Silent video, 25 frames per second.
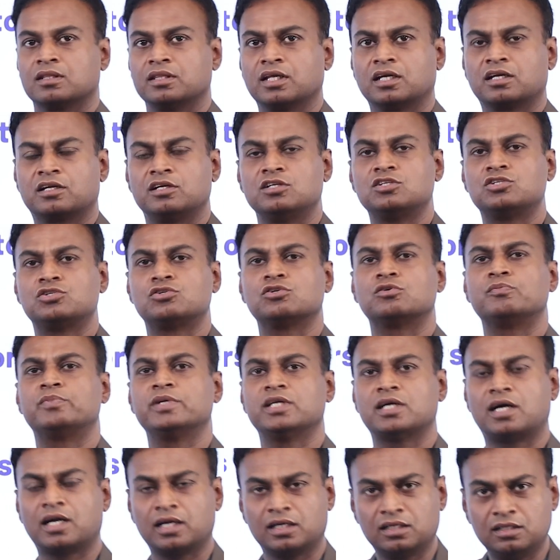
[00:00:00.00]
the kid should
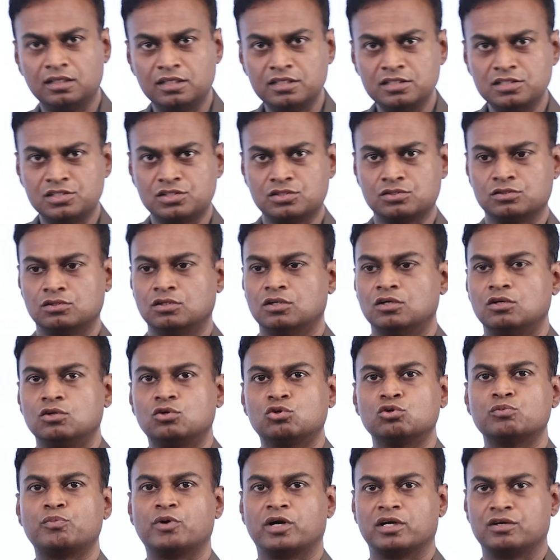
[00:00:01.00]
be at least
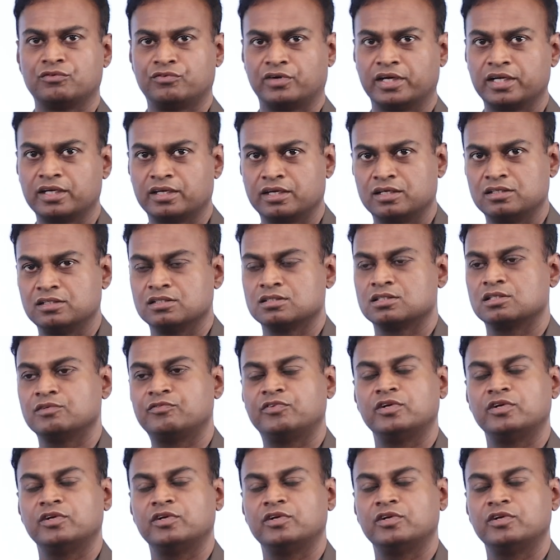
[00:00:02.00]
2.5 kgs.